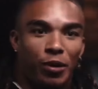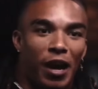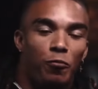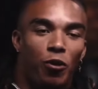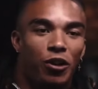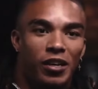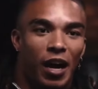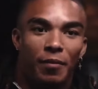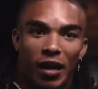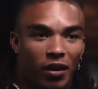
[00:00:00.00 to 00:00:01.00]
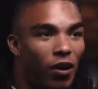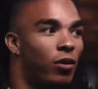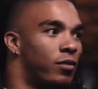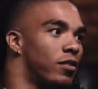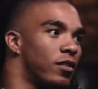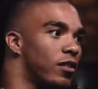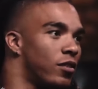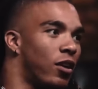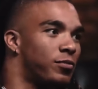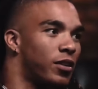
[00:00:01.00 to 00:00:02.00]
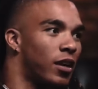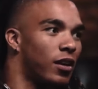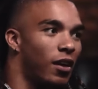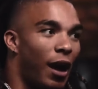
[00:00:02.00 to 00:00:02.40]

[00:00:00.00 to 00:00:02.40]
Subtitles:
When I'm working, I'm like, oh, you know what I'm saying?